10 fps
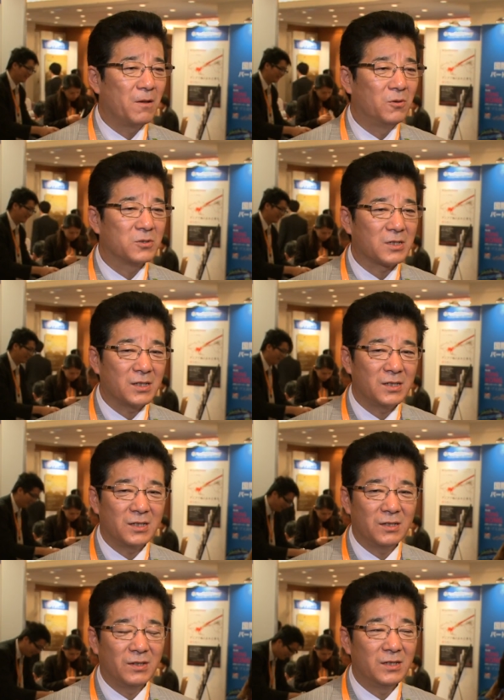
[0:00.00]

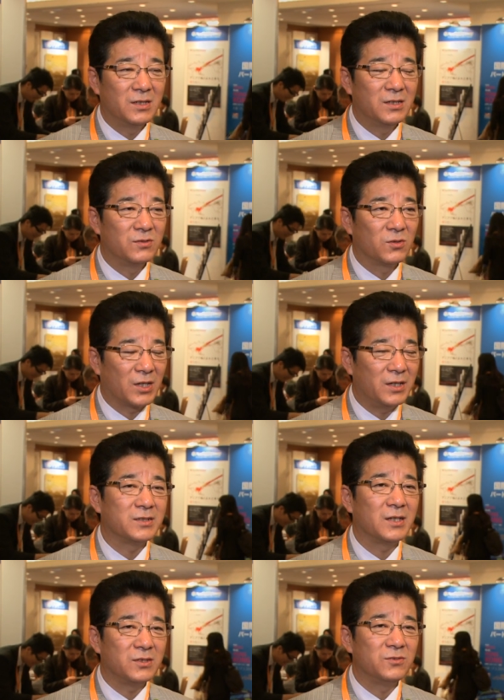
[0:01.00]
Osaka's
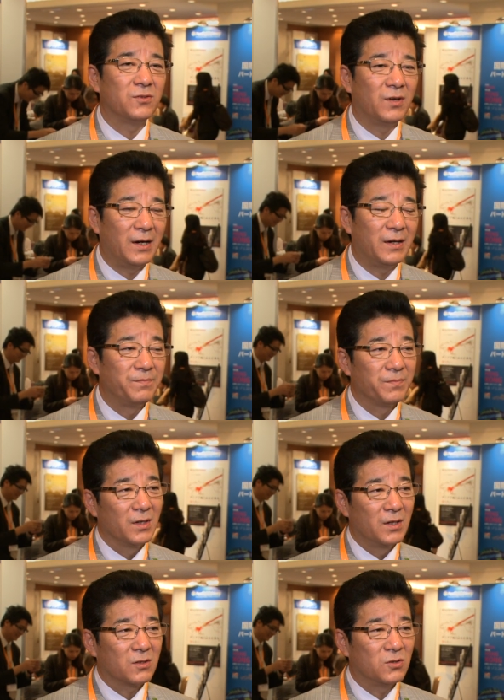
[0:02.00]
economy has been
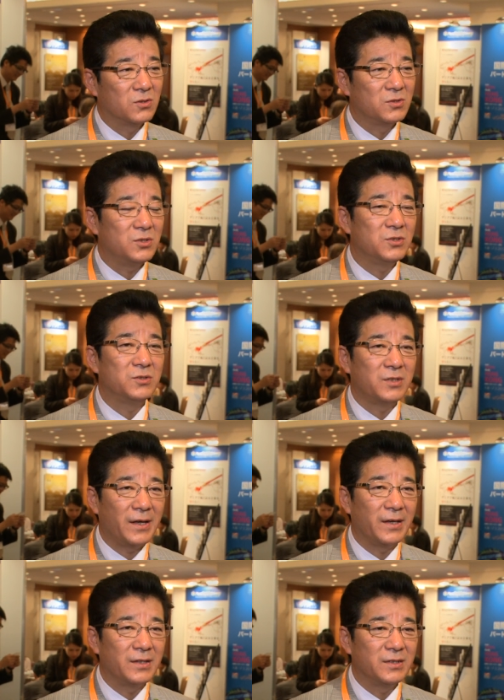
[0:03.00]
suffering for about
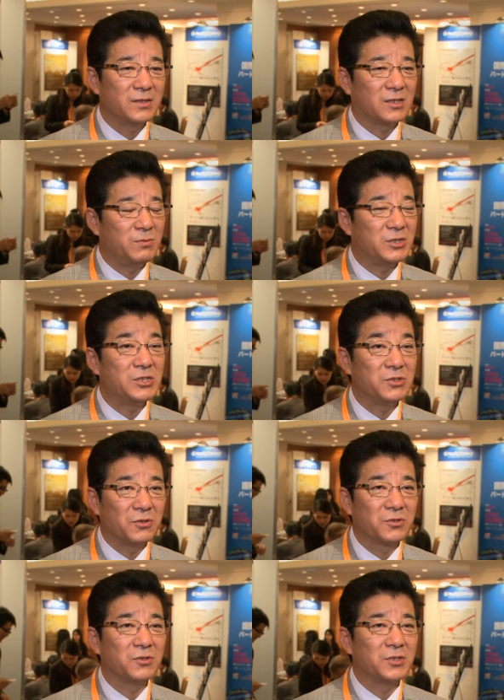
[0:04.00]
20 years,
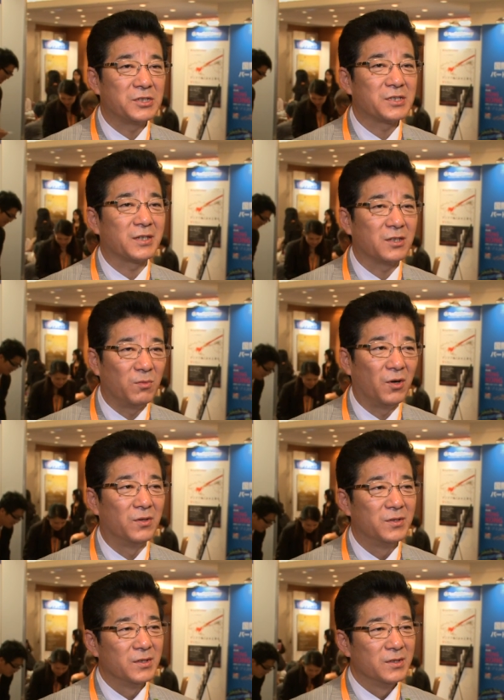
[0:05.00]
so now
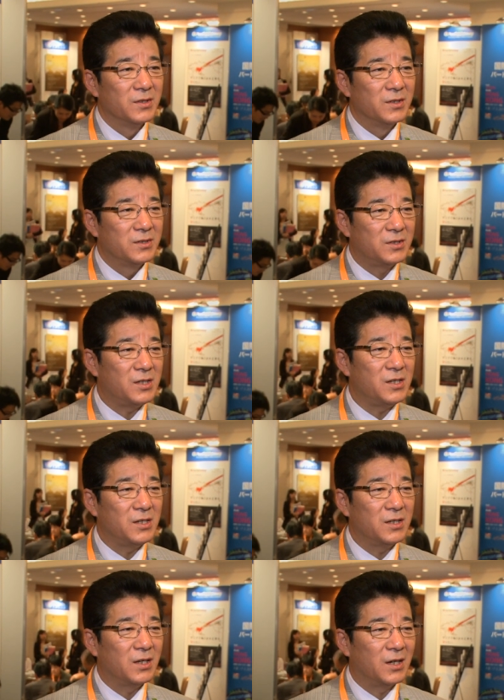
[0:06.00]
we would like to
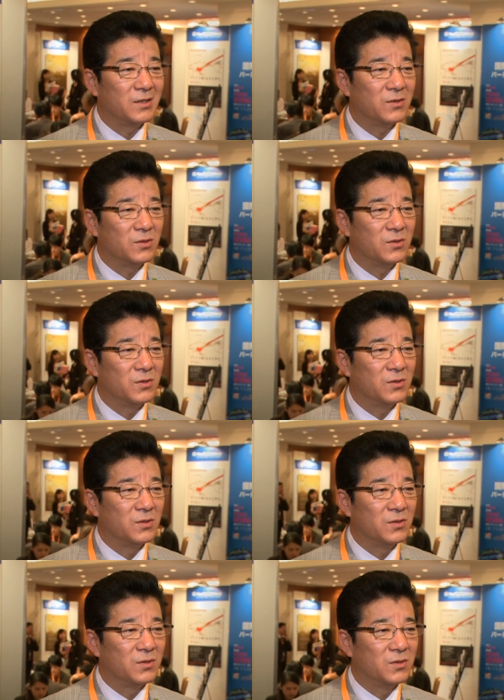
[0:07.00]
harness Hong Kong's
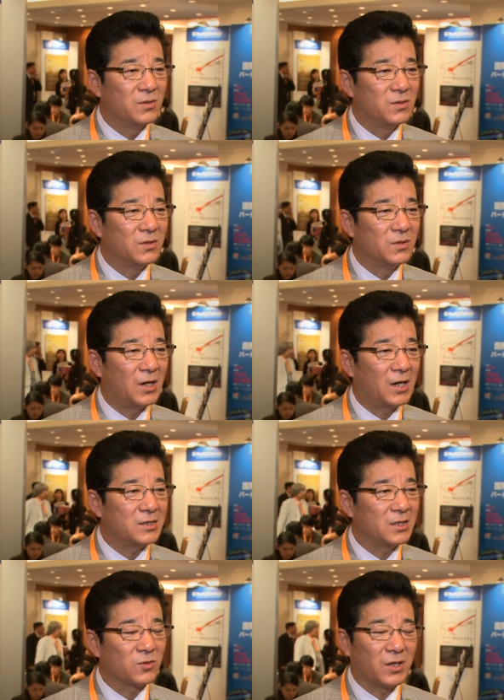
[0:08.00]
power
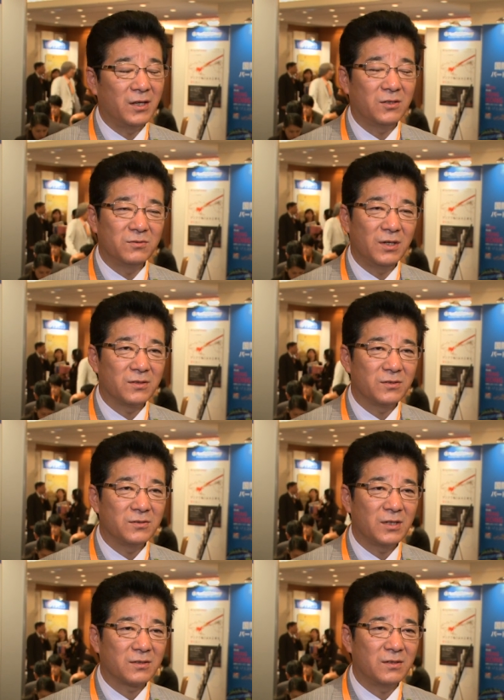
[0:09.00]
as a global
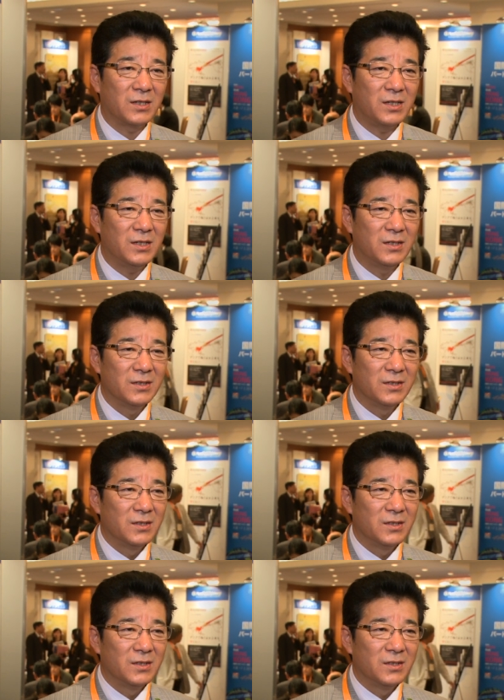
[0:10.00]
economic center.